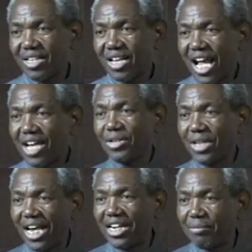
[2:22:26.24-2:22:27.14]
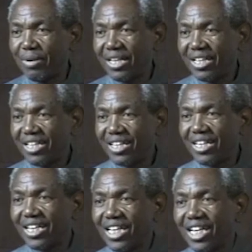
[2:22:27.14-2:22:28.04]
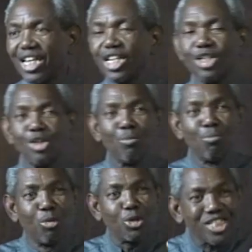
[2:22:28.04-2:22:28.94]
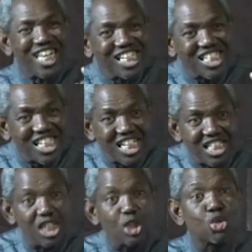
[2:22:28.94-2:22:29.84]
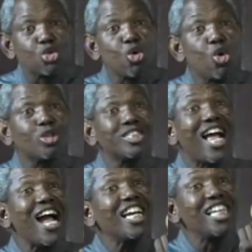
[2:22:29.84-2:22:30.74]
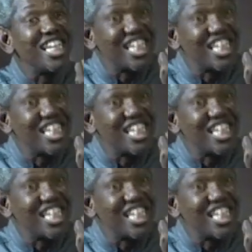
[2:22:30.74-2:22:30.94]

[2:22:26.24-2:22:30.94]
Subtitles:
Are you hearing me? Mustard seed is so tiny